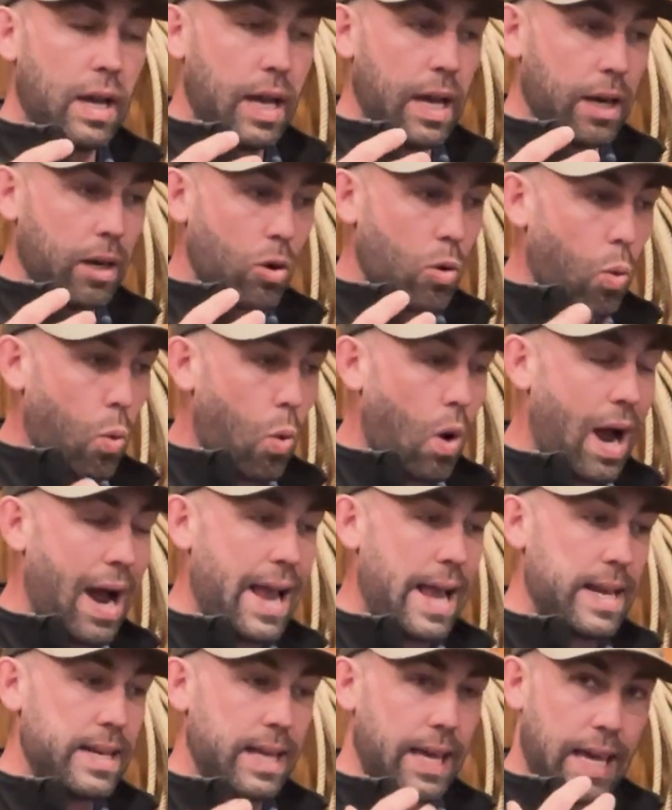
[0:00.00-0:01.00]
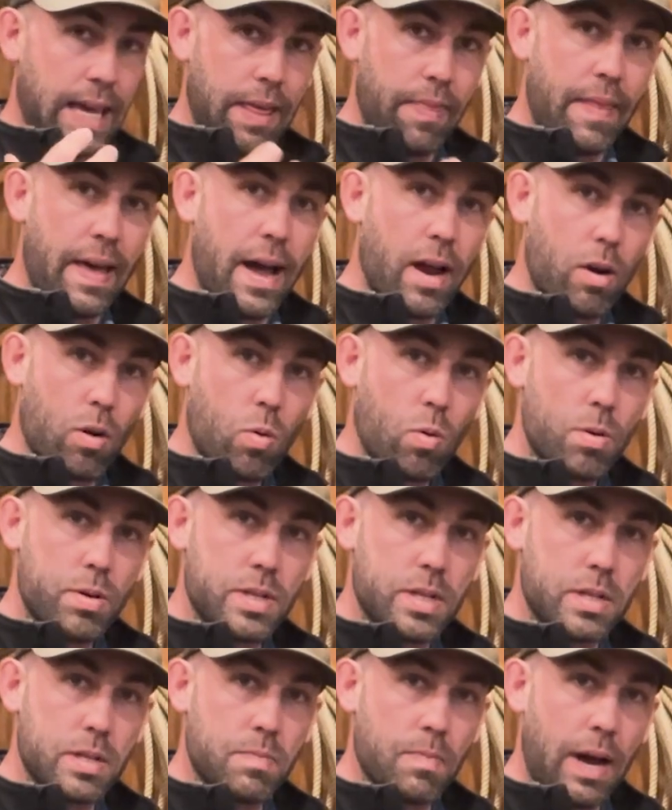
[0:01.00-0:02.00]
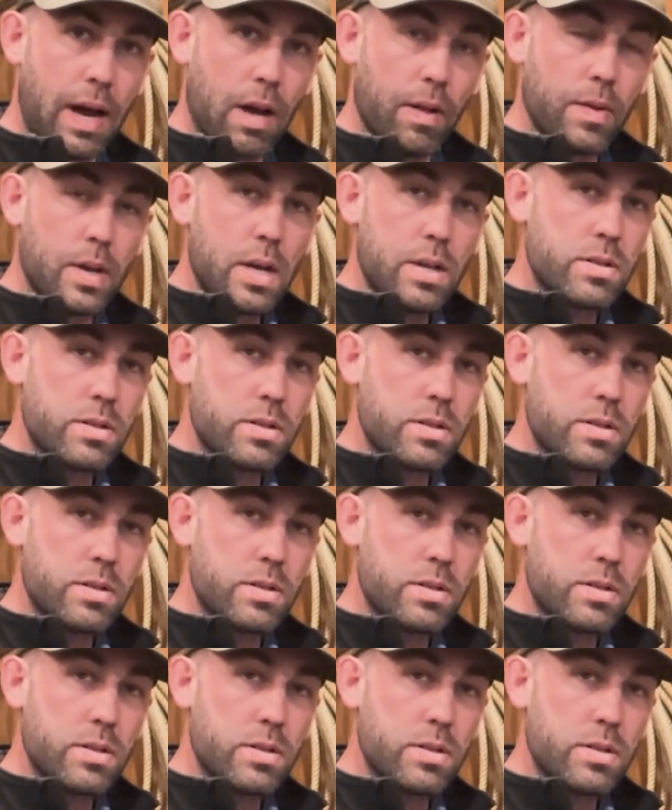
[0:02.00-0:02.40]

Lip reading: and quiet in that horse's mouth,